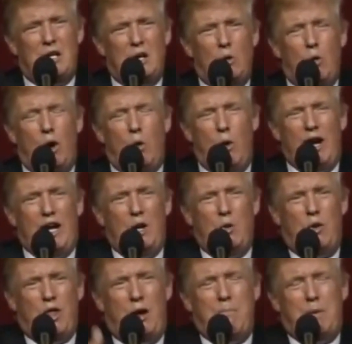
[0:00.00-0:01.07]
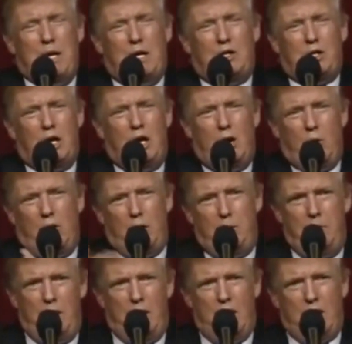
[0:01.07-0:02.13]
we're winning with our military. We're going to
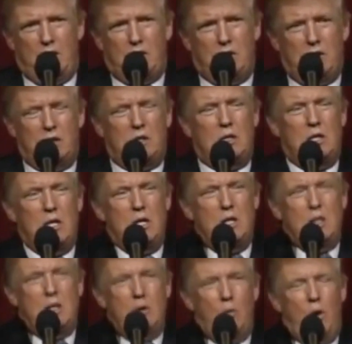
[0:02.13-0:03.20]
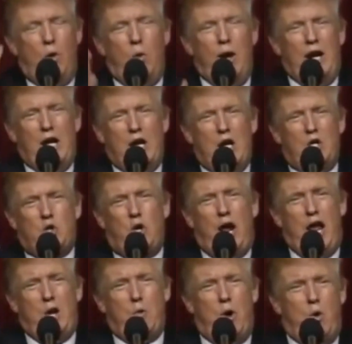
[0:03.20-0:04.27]
beat ISIS. We're winning on
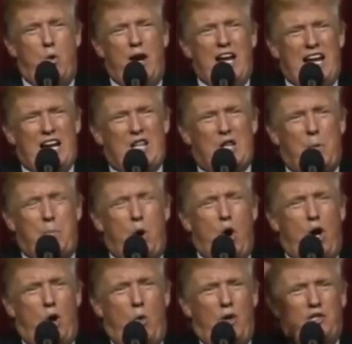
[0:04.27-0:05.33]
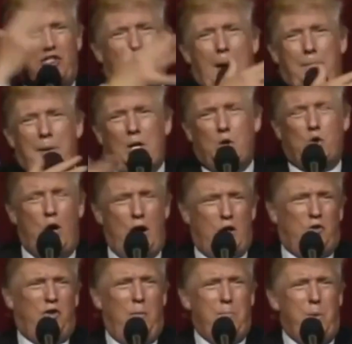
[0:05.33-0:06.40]
trade. We're winning at the border. We're stopping
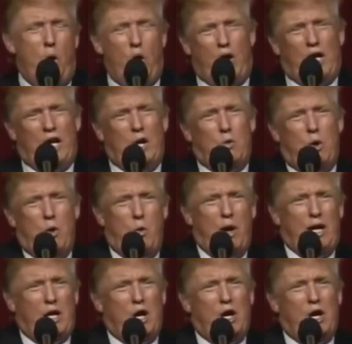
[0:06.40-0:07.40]
drugs from pouring in. We're winning